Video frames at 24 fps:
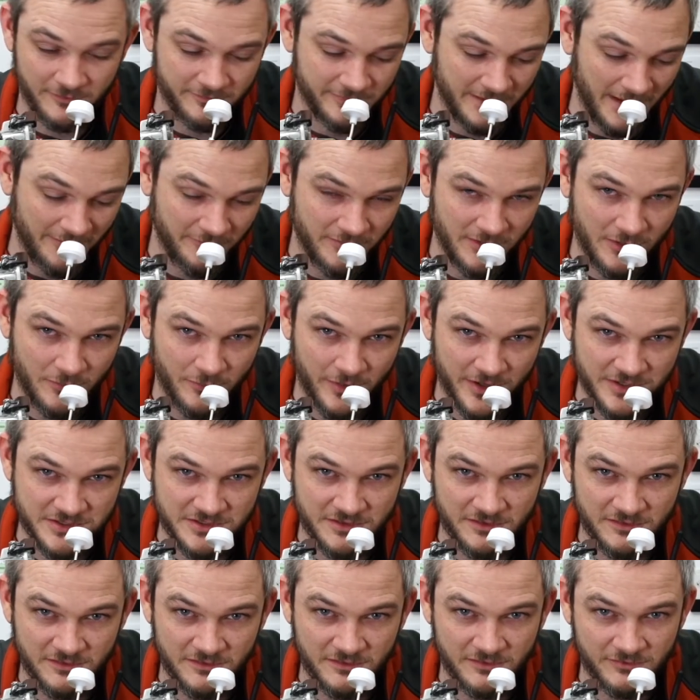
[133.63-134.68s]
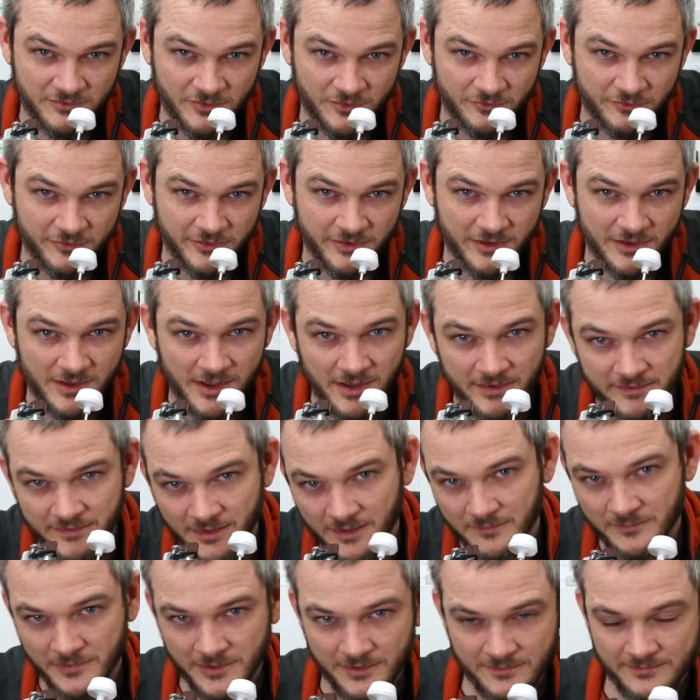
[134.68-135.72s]
if you have any questions, feel free to
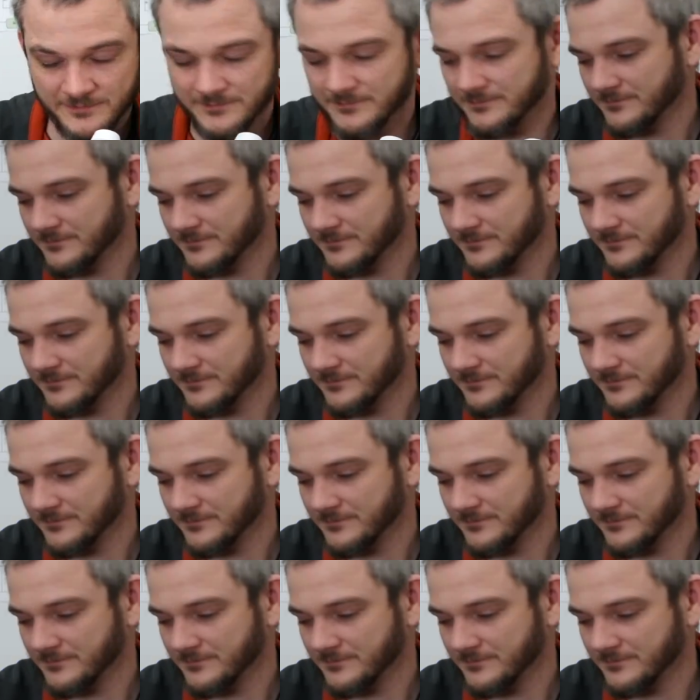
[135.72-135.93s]
contact me.